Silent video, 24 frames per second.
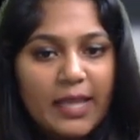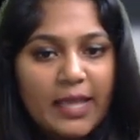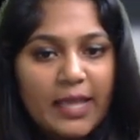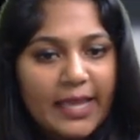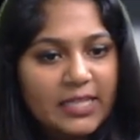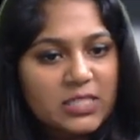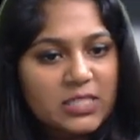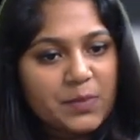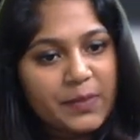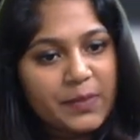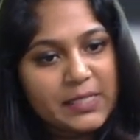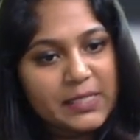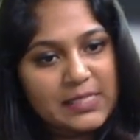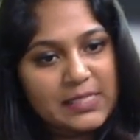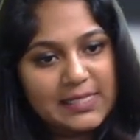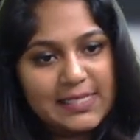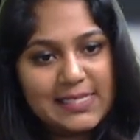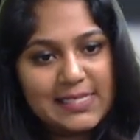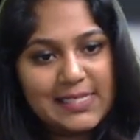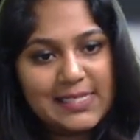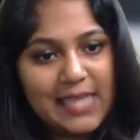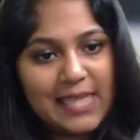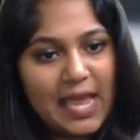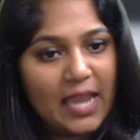
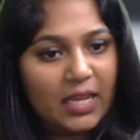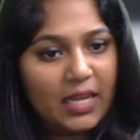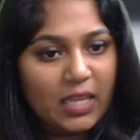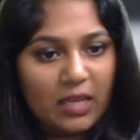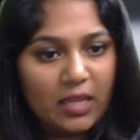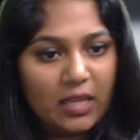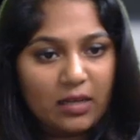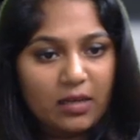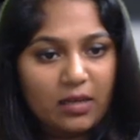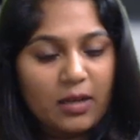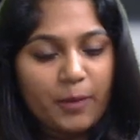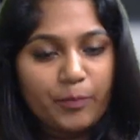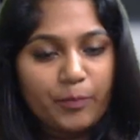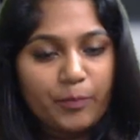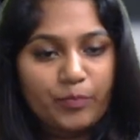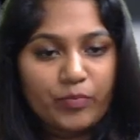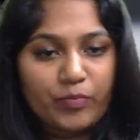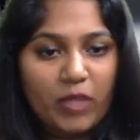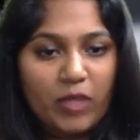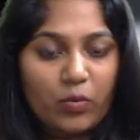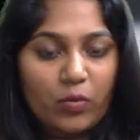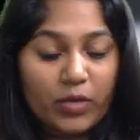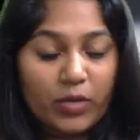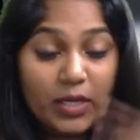expenses, and income.
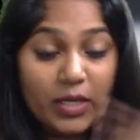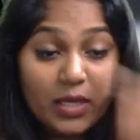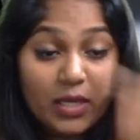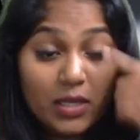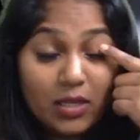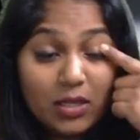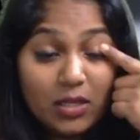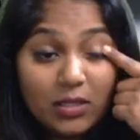Okay.